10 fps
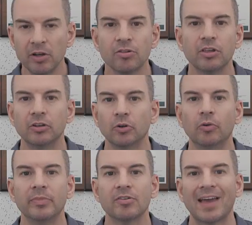so you
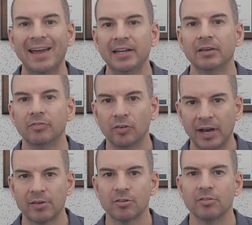don't miss any of the
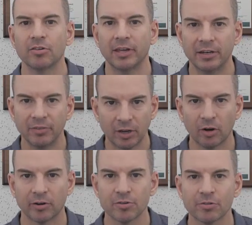lessons in the
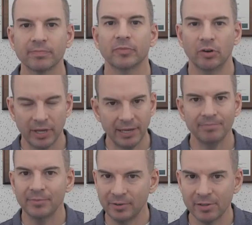course. Okay,
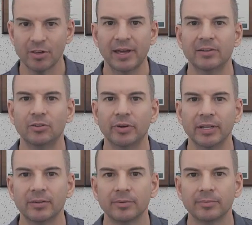let's get into it.